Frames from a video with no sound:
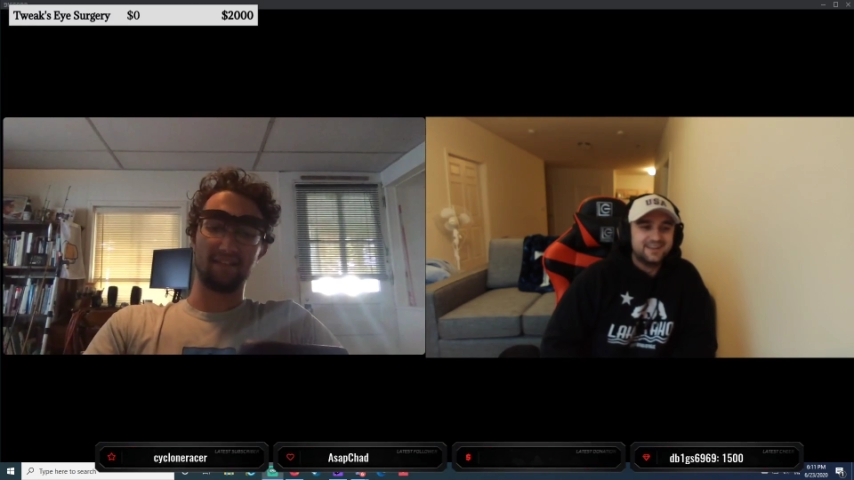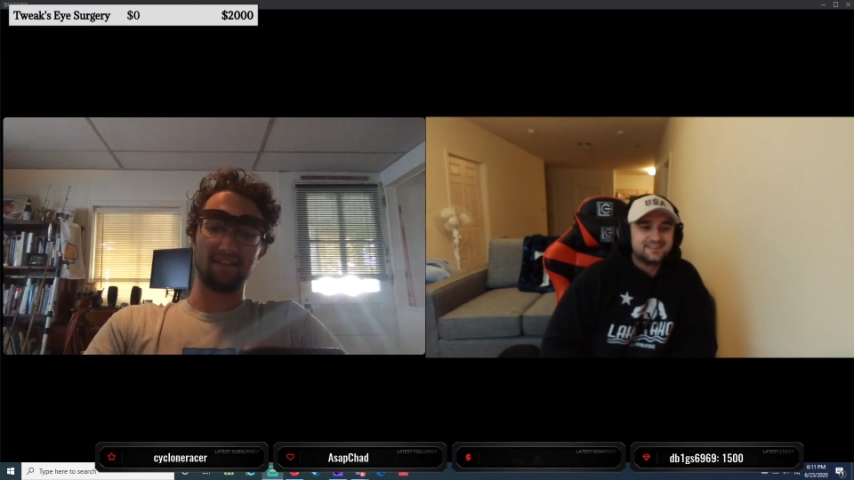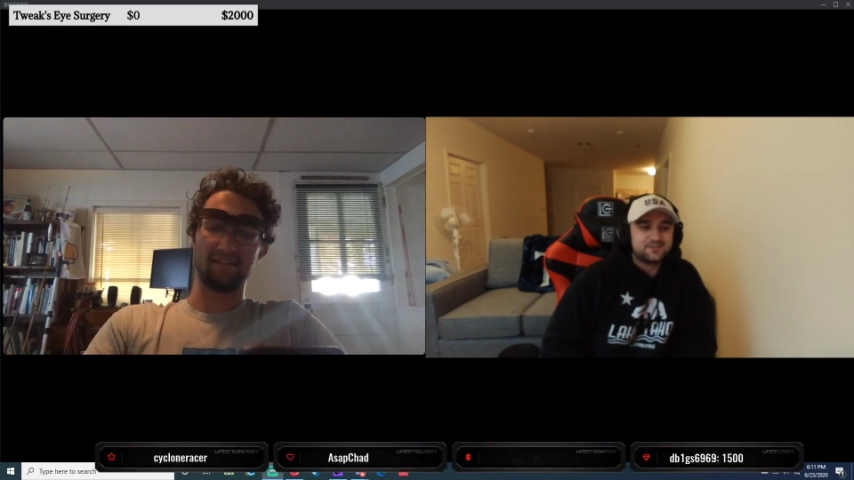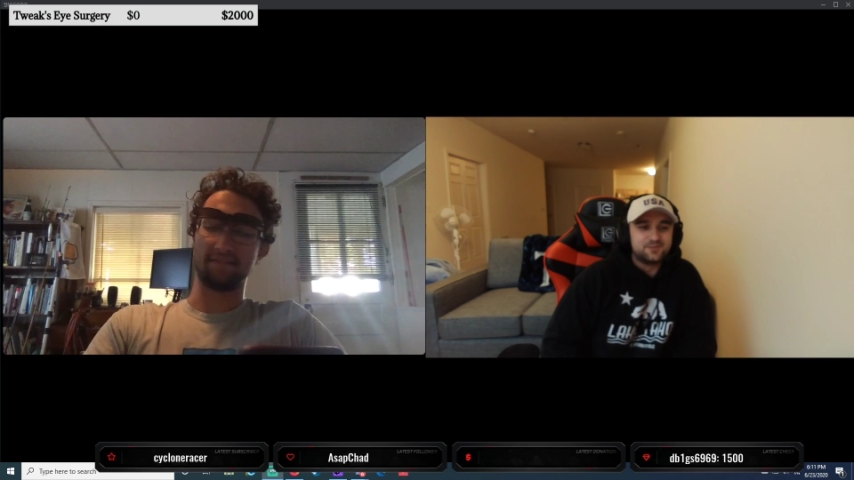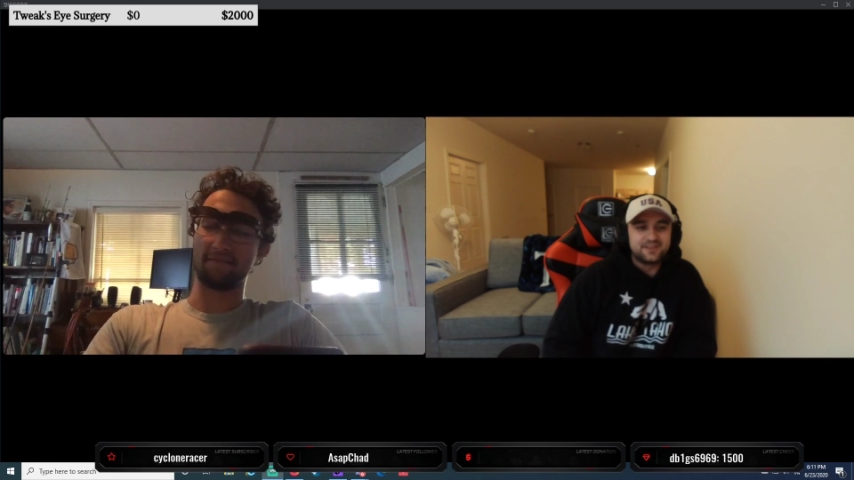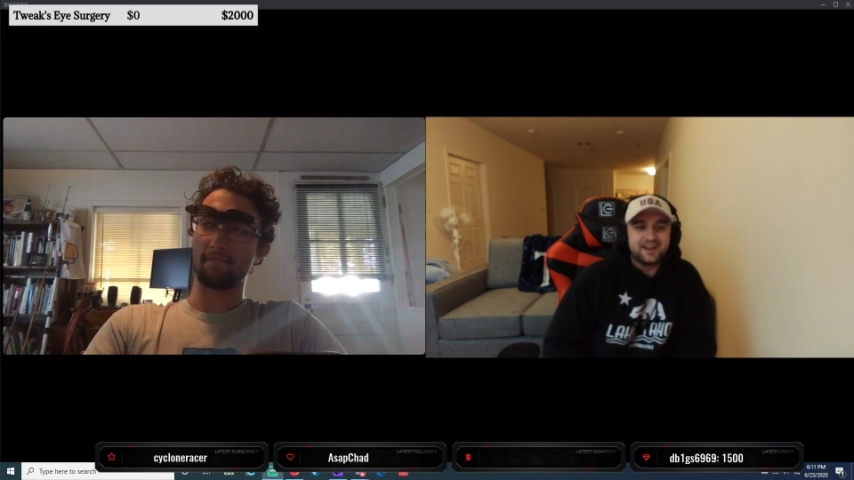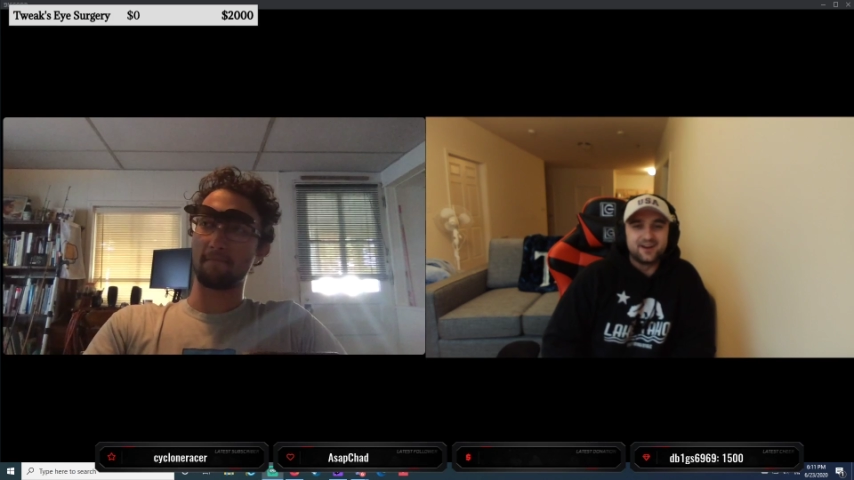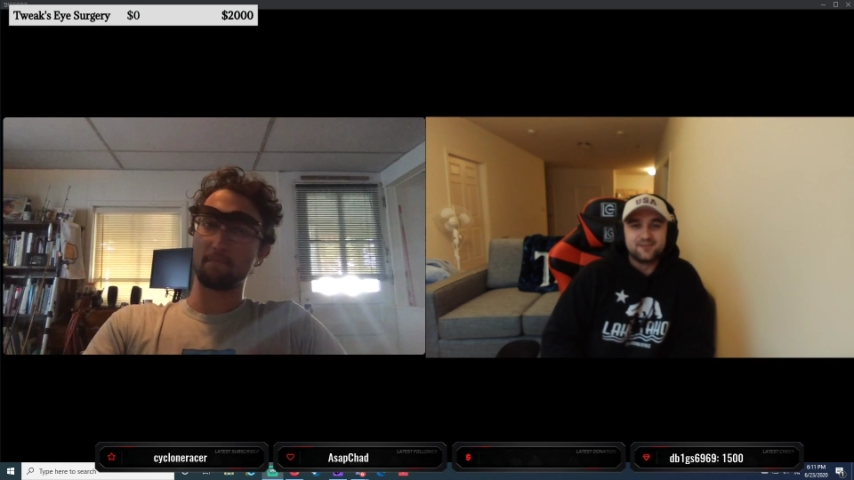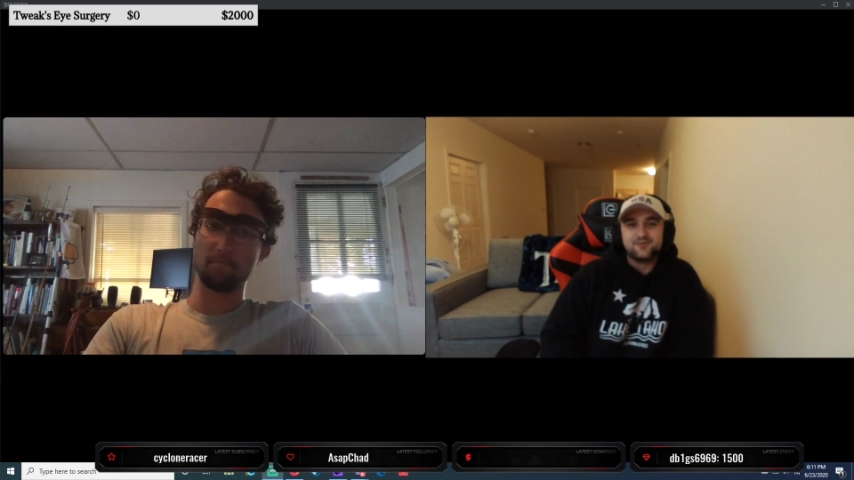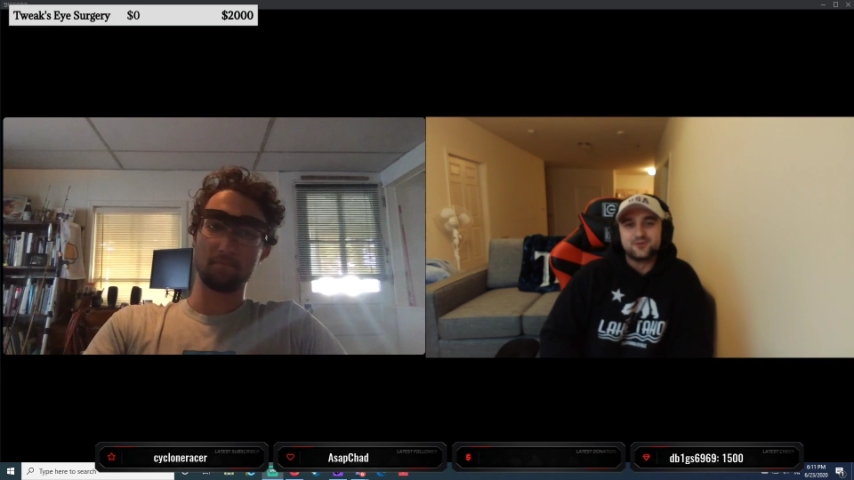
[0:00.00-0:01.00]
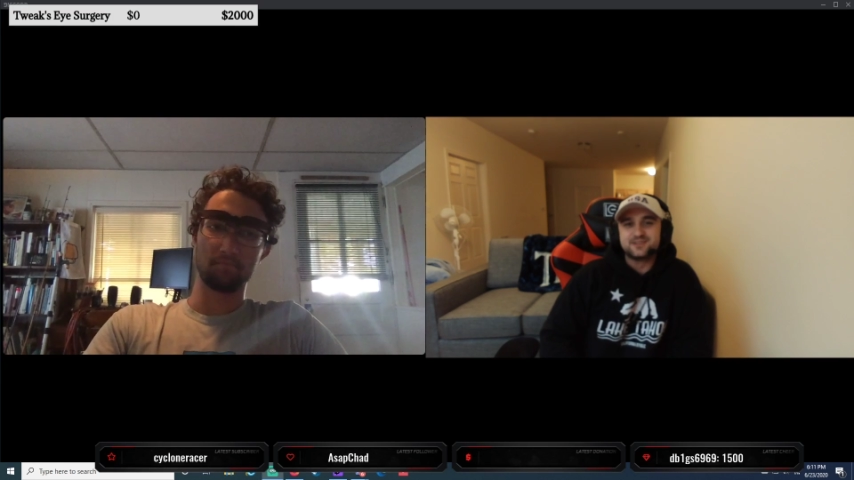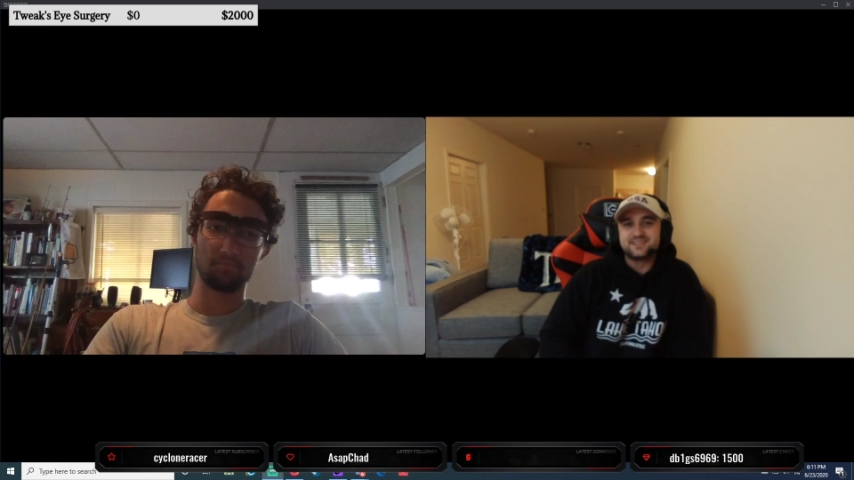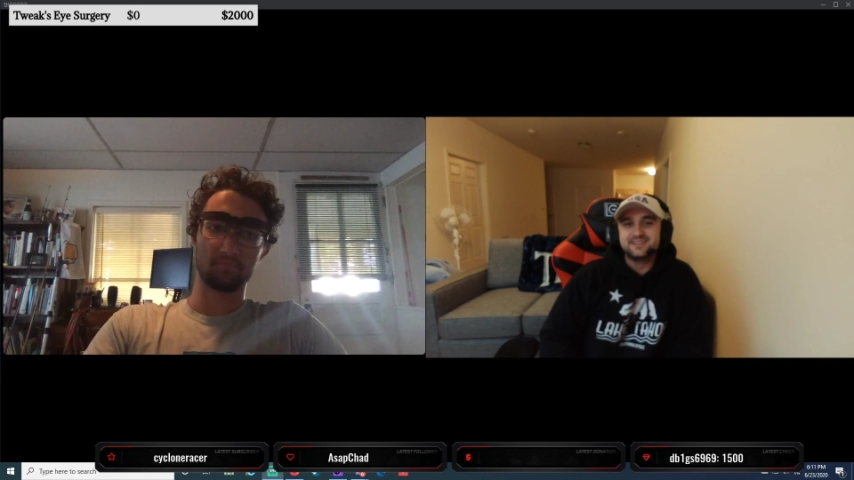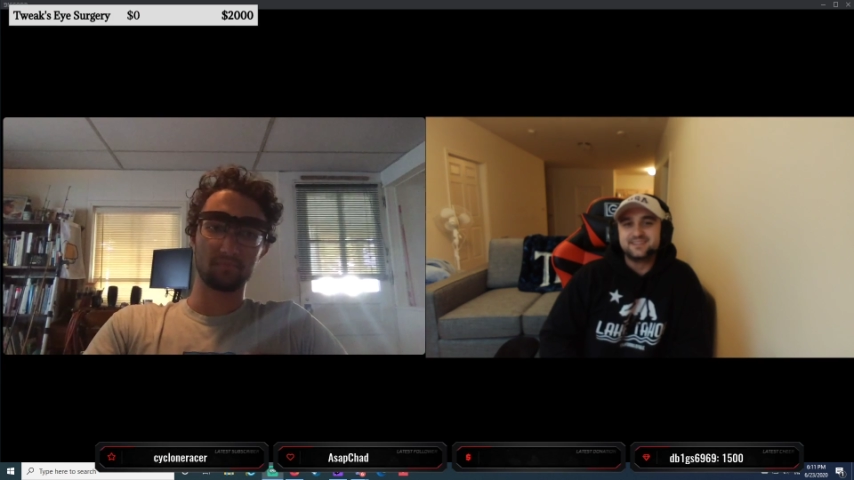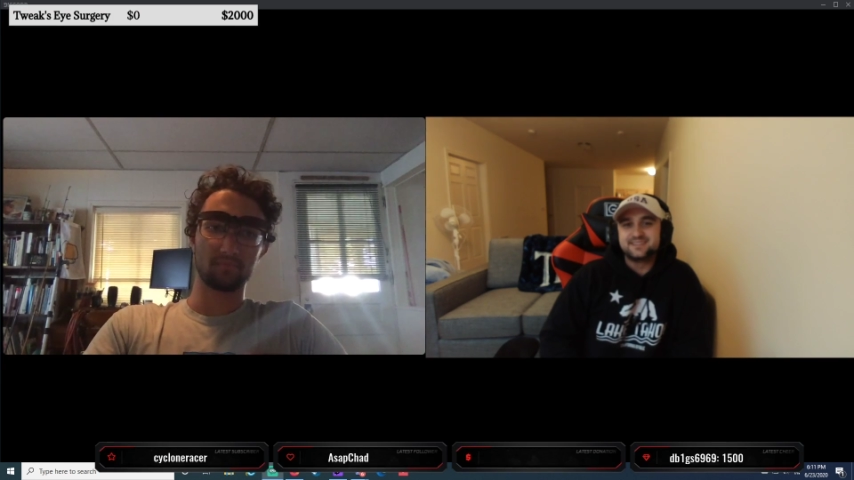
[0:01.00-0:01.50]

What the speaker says: to put the Air Force and